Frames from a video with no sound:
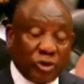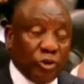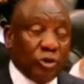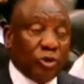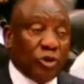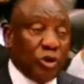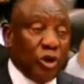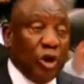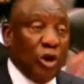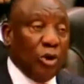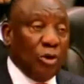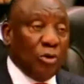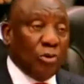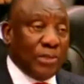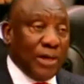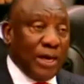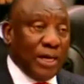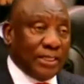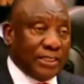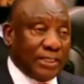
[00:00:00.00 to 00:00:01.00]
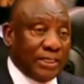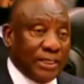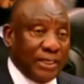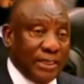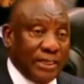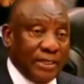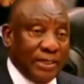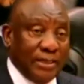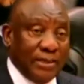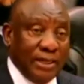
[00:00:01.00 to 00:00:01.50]
should know that
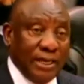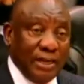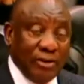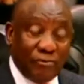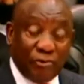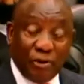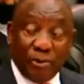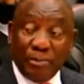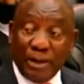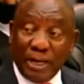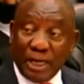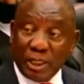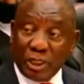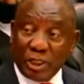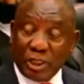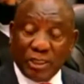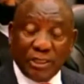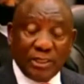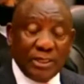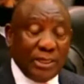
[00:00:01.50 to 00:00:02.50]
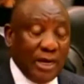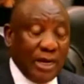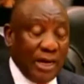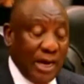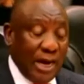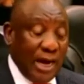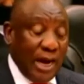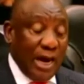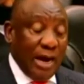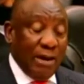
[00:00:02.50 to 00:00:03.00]
information
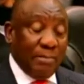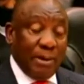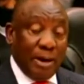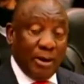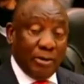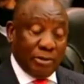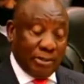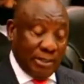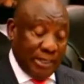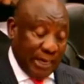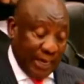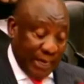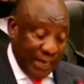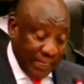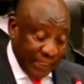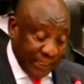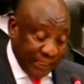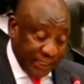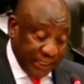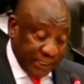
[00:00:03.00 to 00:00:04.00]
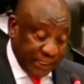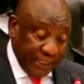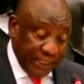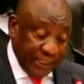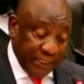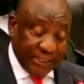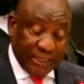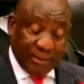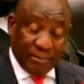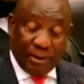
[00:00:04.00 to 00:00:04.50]
about their
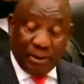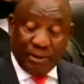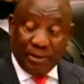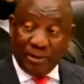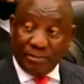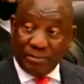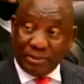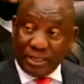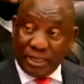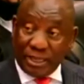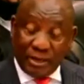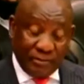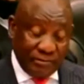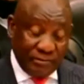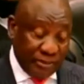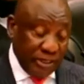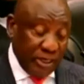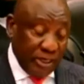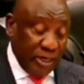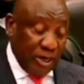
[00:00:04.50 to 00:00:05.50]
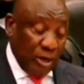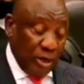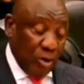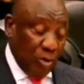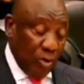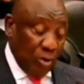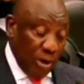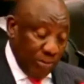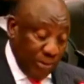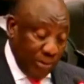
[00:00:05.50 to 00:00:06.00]
entities, about themselves,
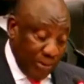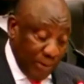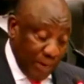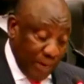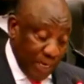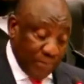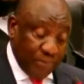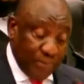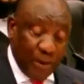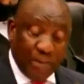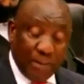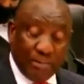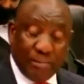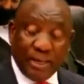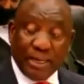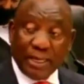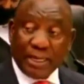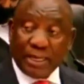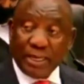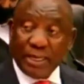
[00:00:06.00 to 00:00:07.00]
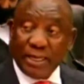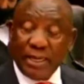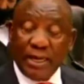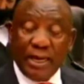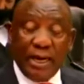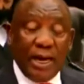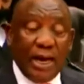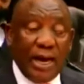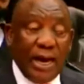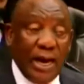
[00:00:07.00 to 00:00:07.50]
will be made public,
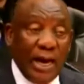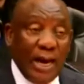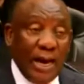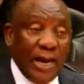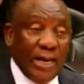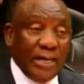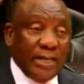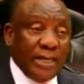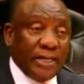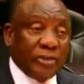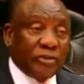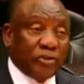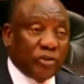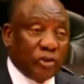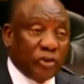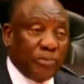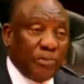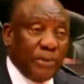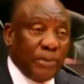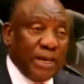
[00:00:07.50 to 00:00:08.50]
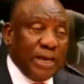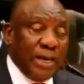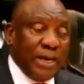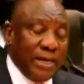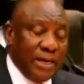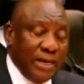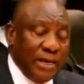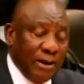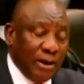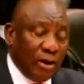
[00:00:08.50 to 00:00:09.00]
and it should
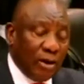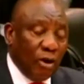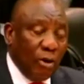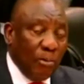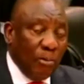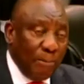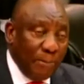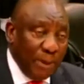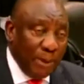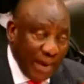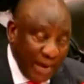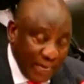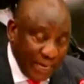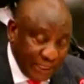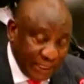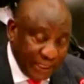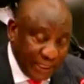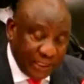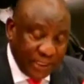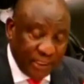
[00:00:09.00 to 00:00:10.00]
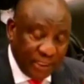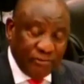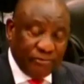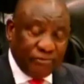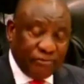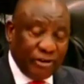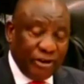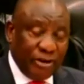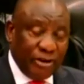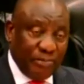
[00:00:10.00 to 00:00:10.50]
be
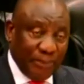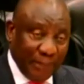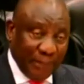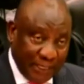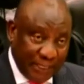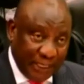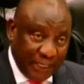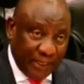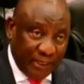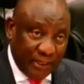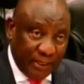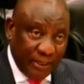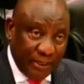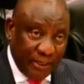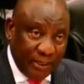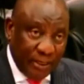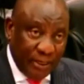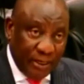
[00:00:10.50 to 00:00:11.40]
competitive bidding.